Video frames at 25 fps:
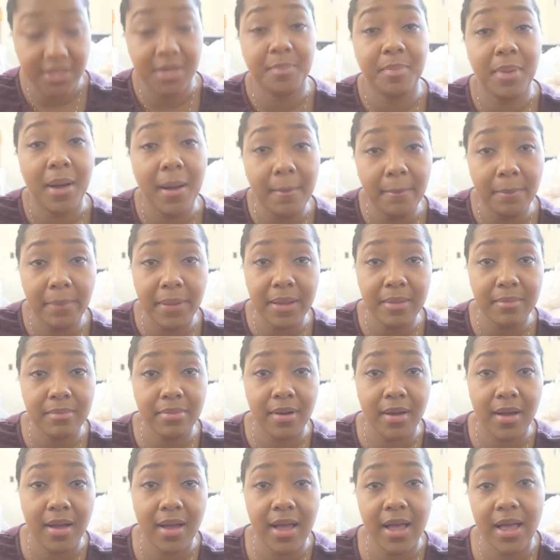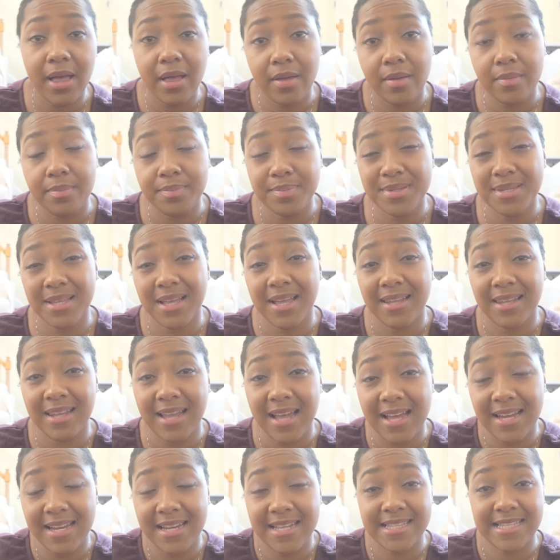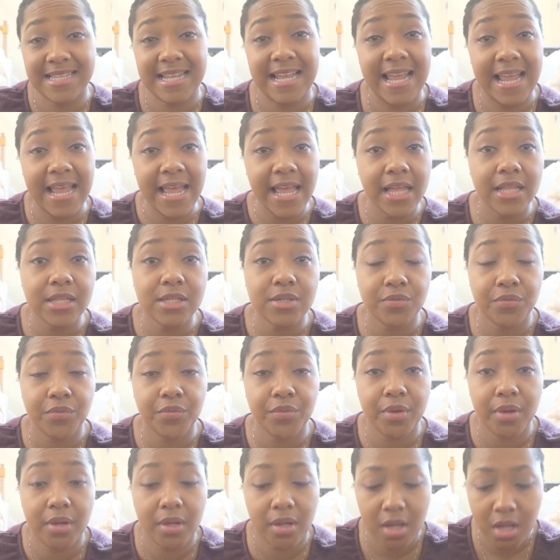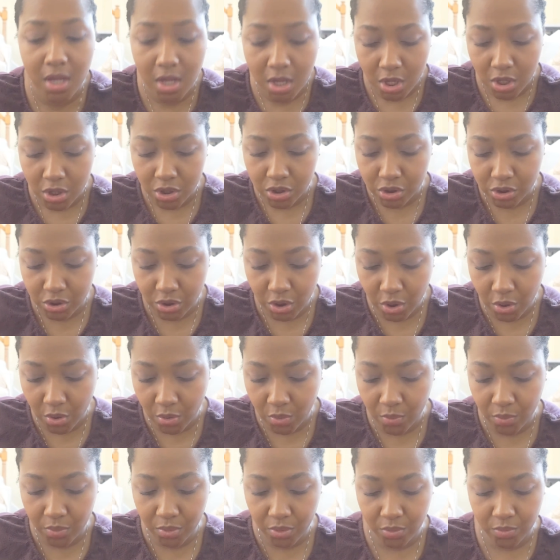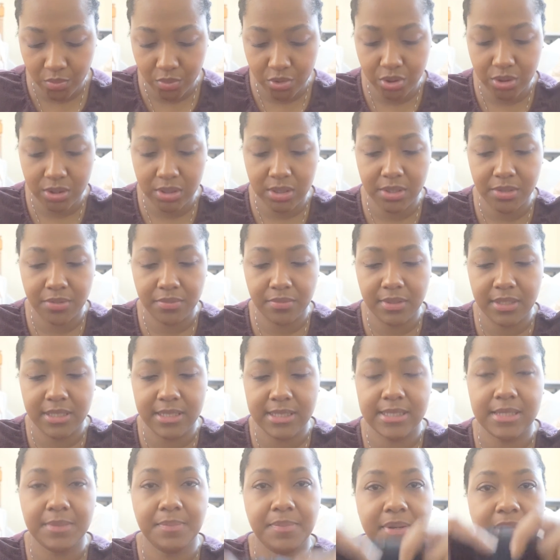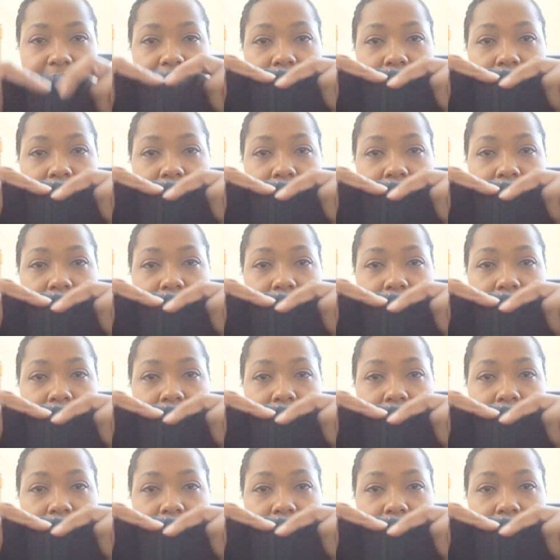The pumping bra helps a lot. It's a hands-free, so you just literally zip it